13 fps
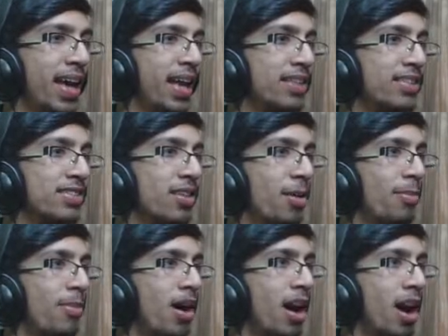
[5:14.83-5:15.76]
and
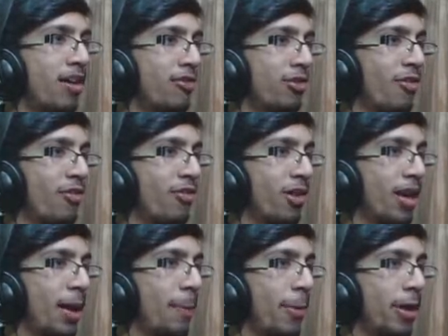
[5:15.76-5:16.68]
some are from
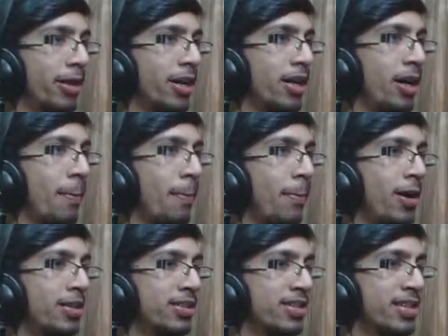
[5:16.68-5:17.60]
when I picked it up,
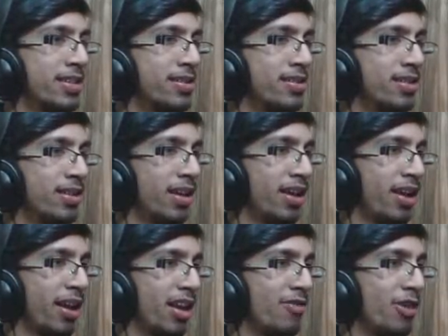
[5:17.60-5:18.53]
but still,
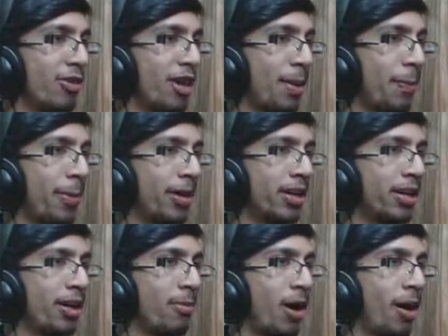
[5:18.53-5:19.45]
even when I picked
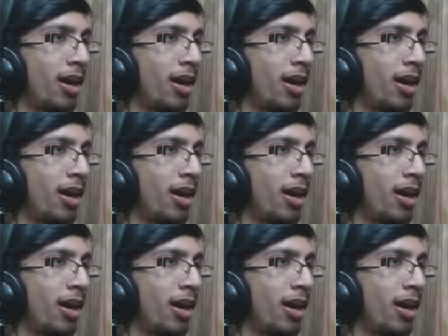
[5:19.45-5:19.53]
it up